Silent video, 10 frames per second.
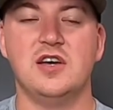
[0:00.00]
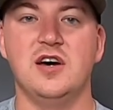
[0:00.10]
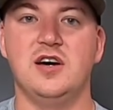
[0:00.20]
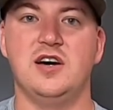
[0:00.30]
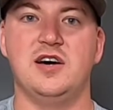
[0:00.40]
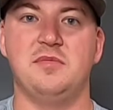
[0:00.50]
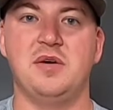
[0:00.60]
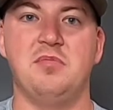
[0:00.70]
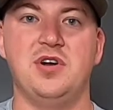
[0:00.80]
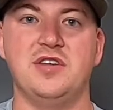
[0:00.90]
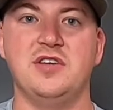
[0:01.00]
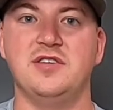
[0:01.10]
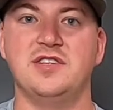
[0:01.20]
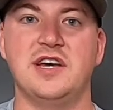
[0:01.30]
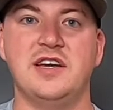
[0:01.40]
My buddy
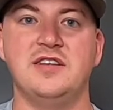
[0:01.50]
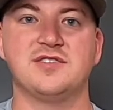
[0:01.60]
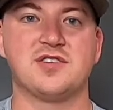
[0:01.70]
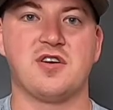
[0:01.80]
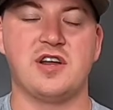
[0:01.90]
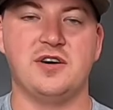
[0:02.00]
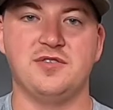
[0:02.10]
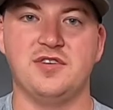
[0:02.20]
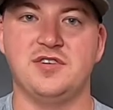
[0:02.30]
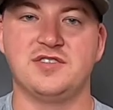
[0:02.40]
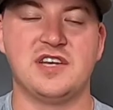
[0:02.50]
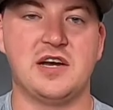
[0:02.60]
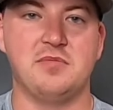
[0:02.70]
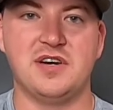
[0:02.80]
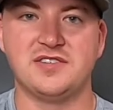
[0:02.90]
Dane started out with a
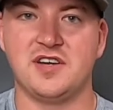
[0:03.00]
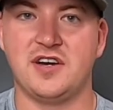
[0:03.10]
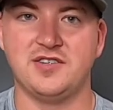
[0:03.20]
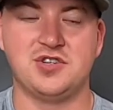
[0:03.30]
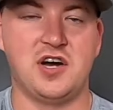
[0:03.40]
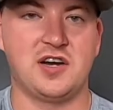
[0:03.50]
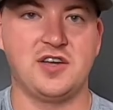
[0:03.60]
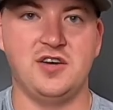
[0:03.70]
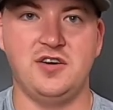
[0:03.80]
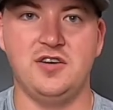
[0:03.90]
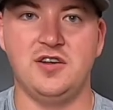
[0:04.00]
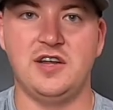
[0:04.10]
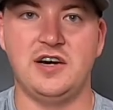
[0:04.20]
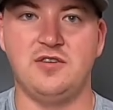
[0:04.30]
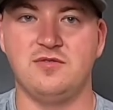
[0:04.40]
side-by-side shotgun, and
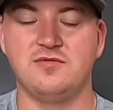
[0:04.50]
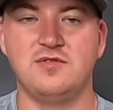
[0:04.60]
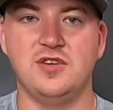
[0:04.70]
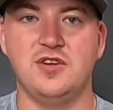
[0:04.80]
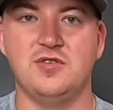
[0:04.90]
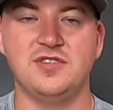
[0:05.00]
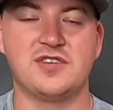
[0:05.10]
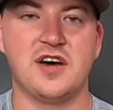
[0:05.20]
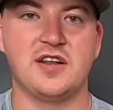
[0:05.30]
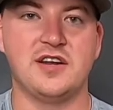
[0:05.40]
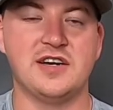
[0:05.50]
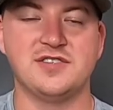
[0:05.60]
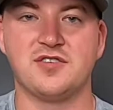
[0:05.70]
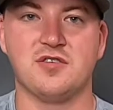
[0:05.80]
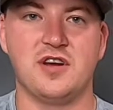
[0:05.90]
now, he's got a
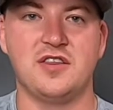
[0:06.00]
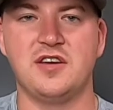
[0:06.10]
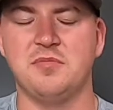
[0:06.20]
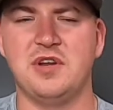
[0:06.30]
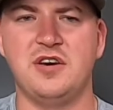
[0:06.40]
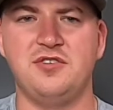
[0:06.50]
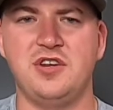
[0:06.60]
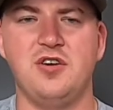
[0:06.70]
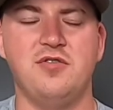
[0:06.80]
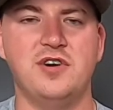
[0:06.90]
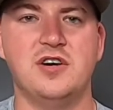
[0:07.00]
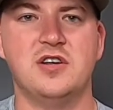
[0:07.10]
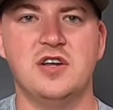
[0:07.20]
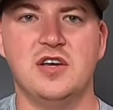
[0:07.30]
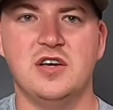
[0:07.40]
nicer, I think, a Benelli Nova.